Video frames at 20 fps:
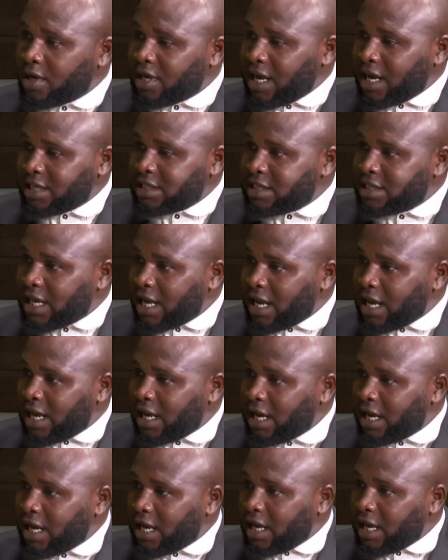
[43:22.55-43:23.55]
cancer
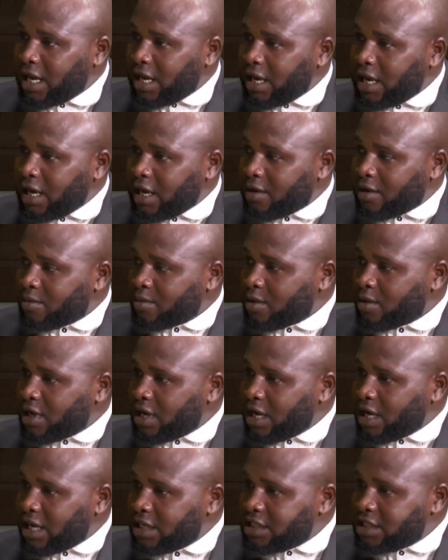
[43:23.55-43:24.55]

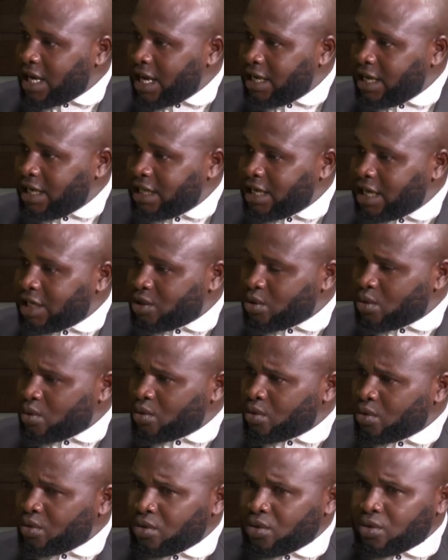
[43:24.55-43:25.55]
illness,
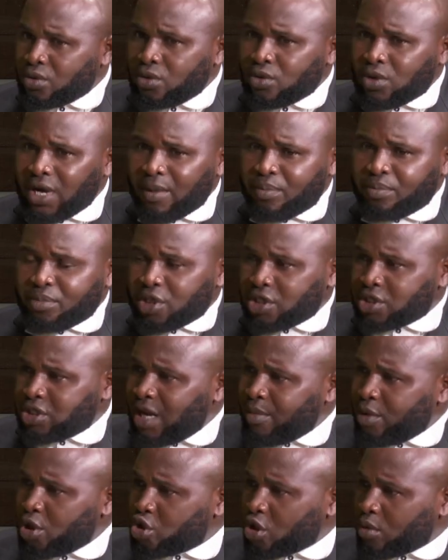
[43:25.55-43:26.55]
you are
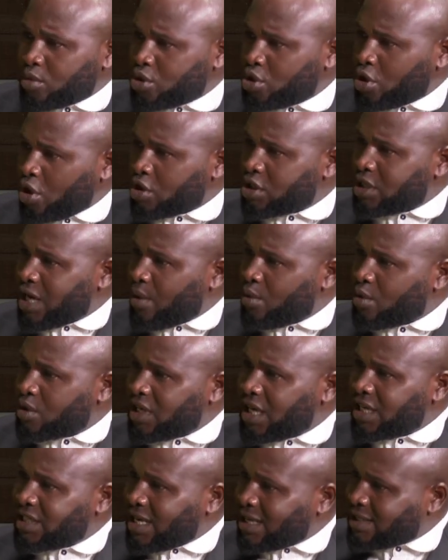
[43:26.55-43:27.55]
prescribing some drugs that
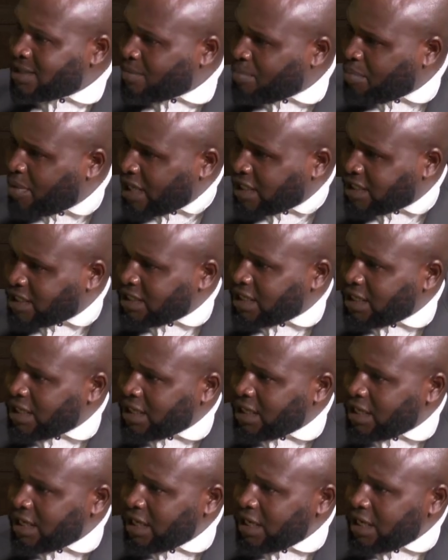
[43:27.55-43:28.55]
would
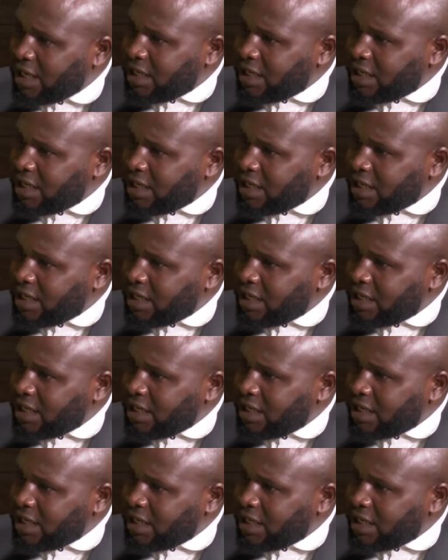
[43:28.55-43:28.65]
exacerbate